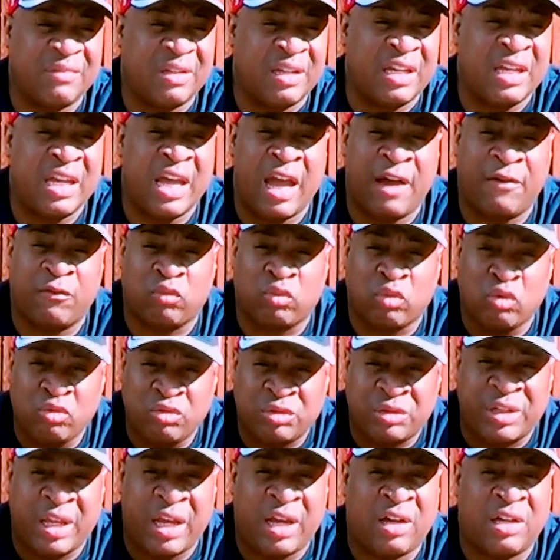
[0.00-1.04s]
He has
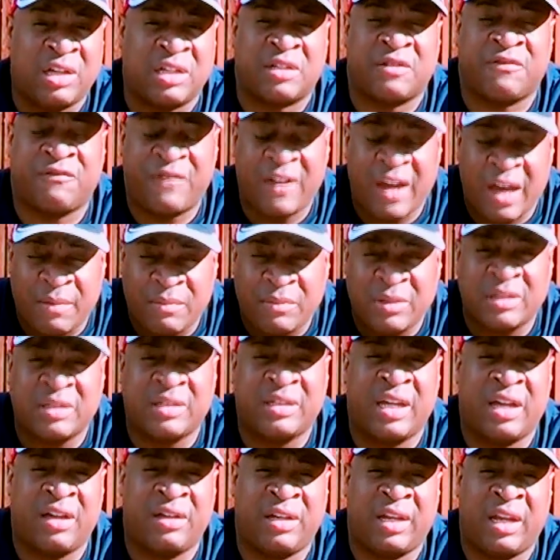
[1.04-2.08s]
roots there. His family's
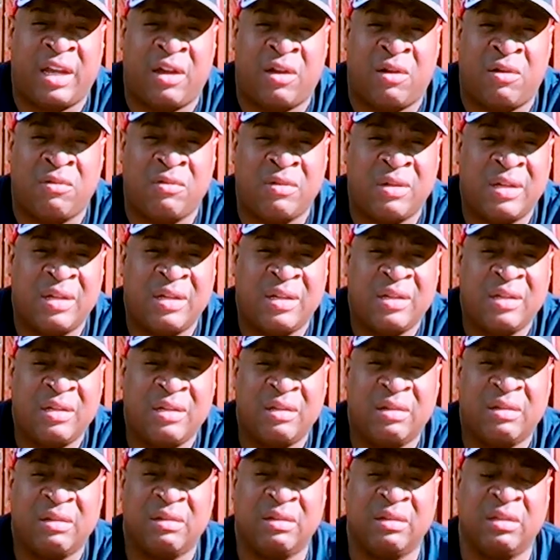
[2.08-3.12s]
there now.
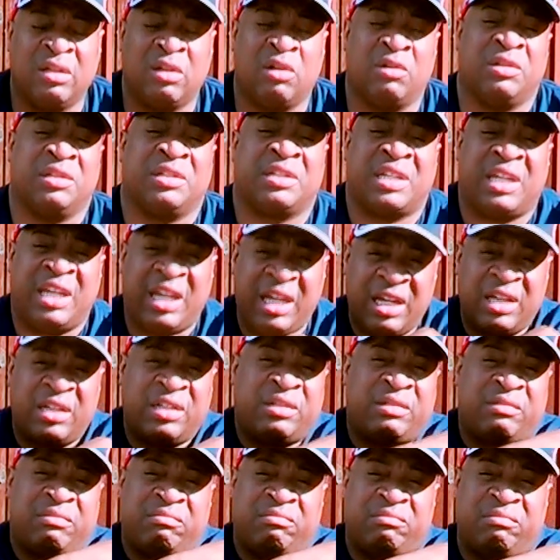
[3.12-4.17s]
You know, his kids
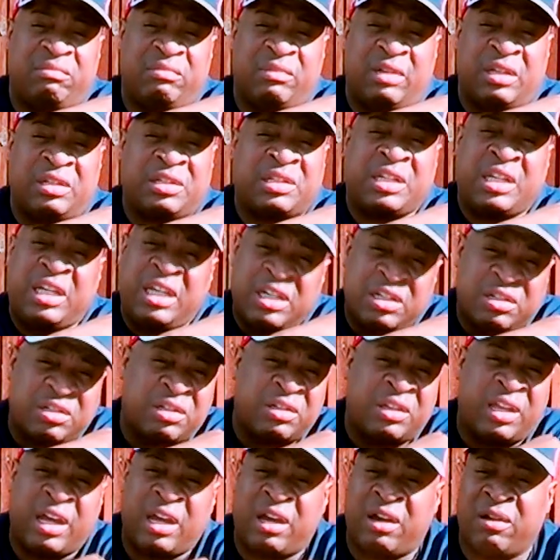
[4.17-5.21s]

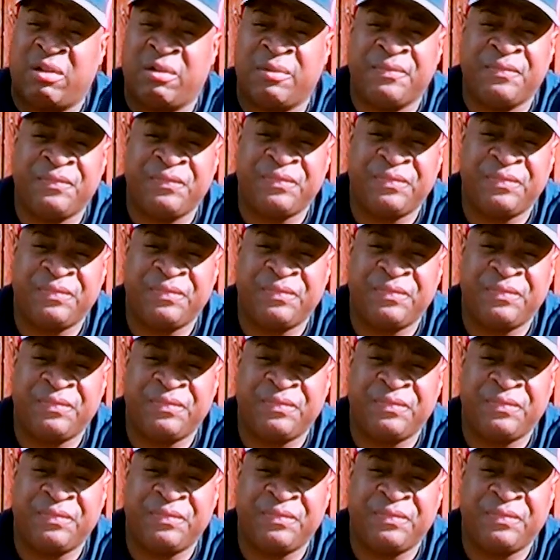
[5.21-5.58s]
are there.